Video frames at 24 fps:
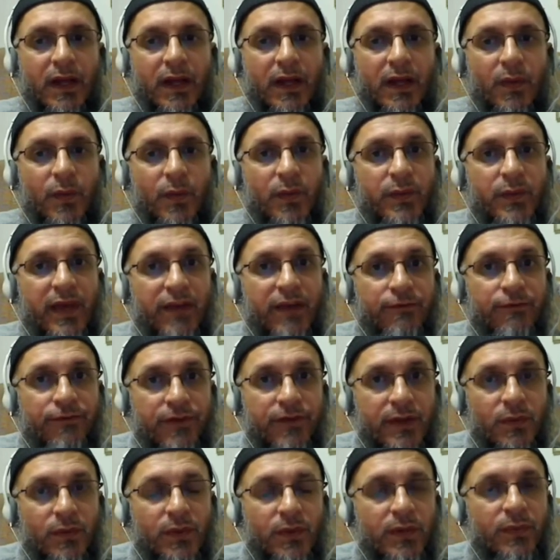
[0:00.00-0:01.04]
When we have
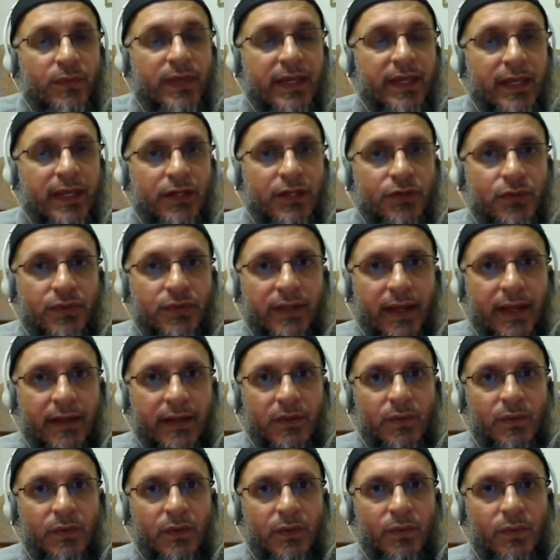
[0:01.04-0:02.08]
free will, we can do that.
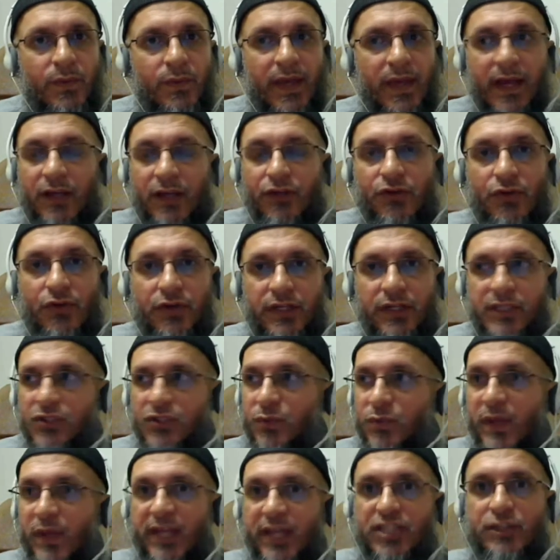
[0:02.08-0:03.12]
We are curious,
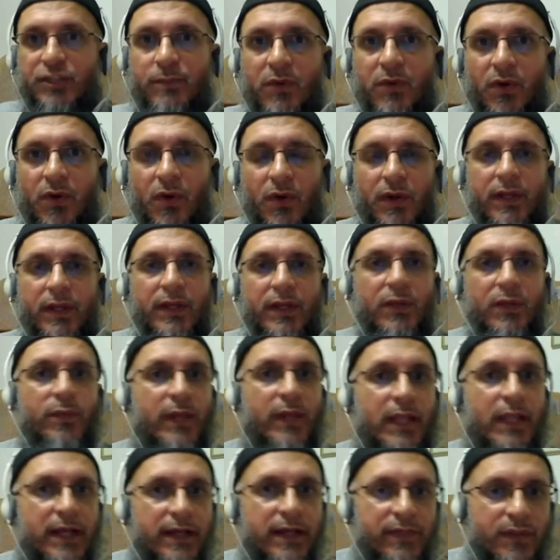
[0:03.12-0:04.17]
we explore, we
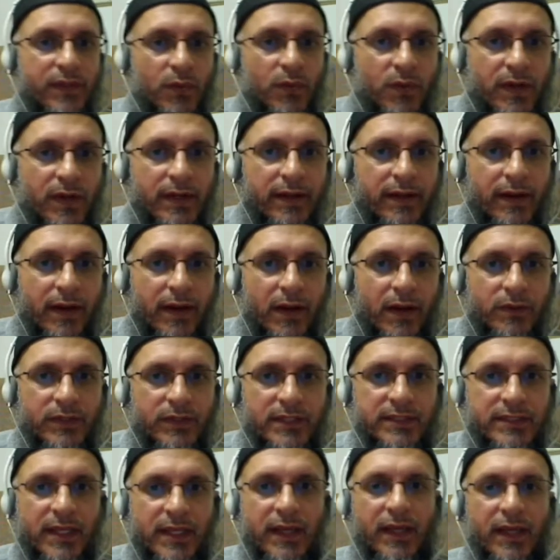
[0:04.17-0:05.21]
learn the world around
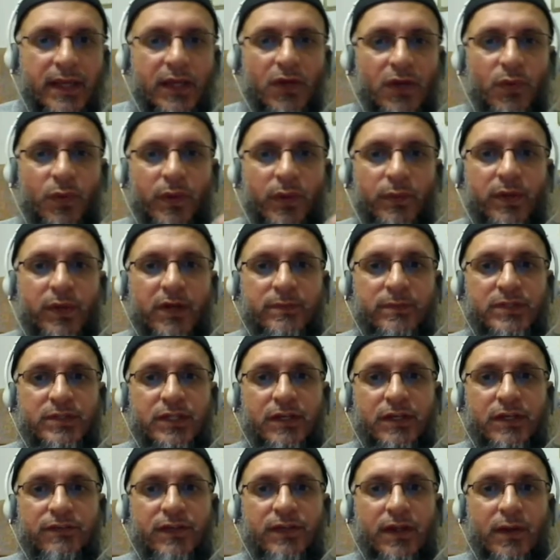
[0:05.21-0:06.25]
us. When we
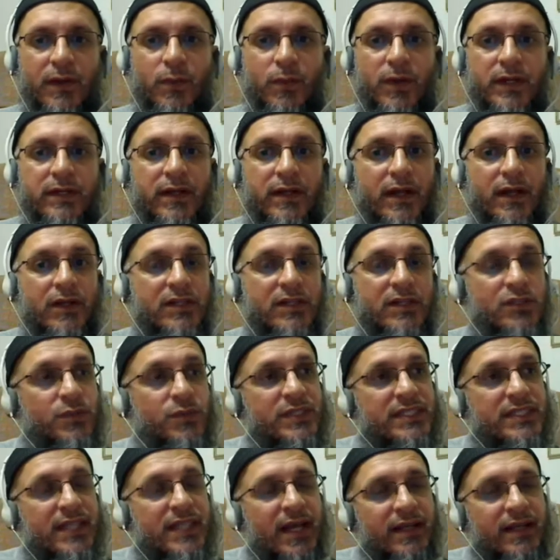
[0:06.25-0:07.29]
observe the world around us, we
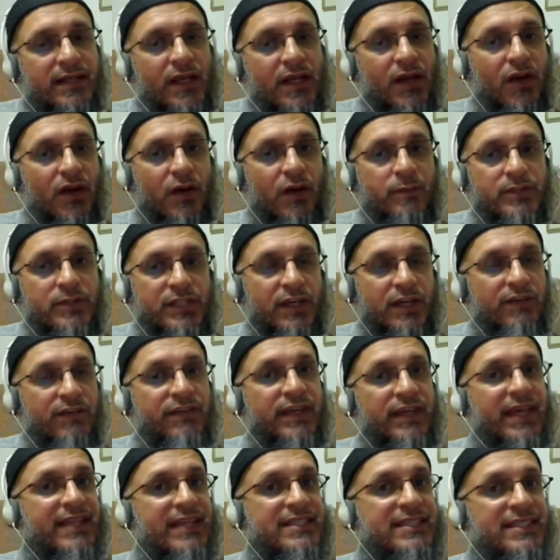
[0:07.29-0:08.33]
start
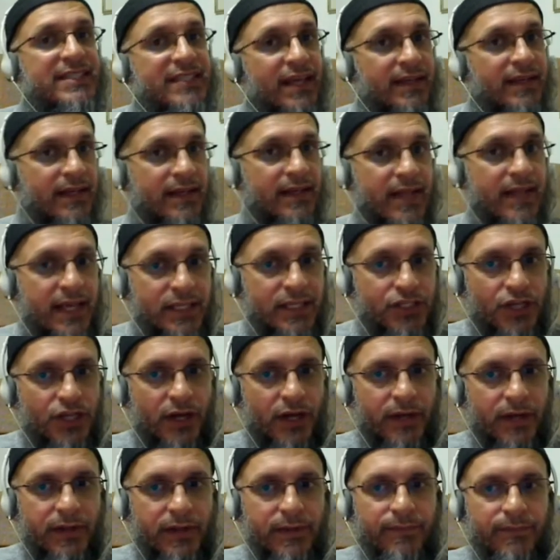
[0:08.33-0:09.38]
observing and studying nature.
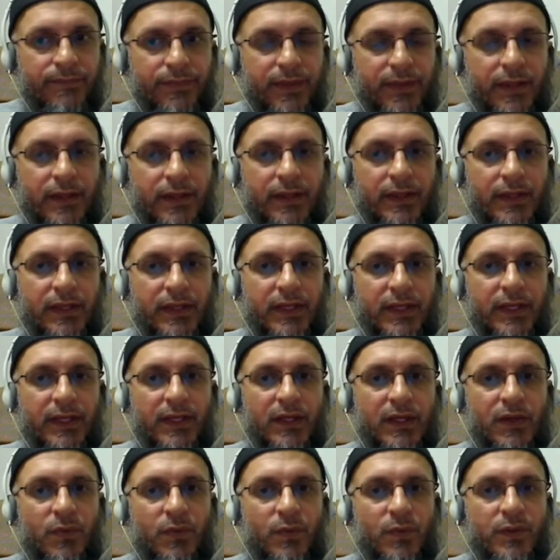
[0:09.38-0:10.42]

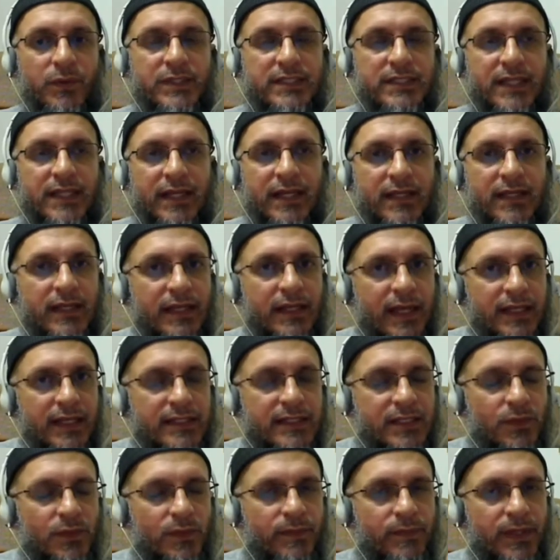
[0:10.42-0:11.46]
When we study
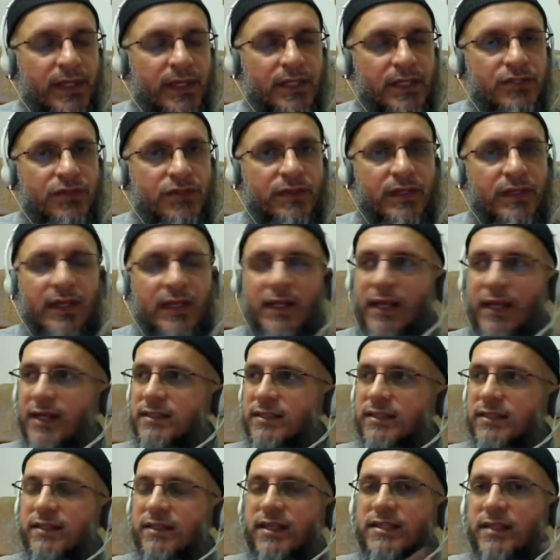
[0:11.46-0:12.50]
nature, we begin to realize
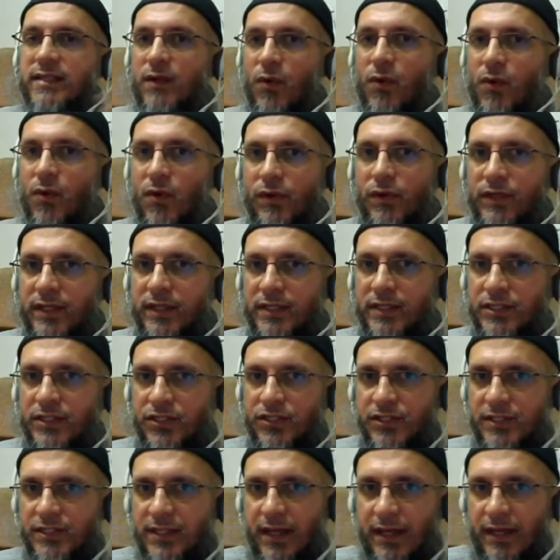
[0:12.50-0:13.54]
that there's an order in
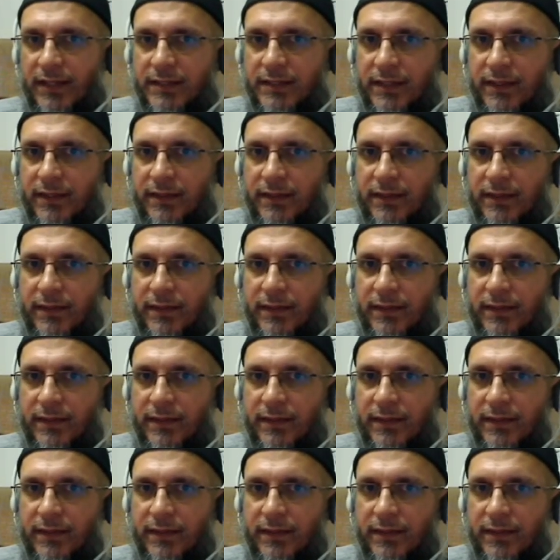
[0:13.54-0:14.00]
society.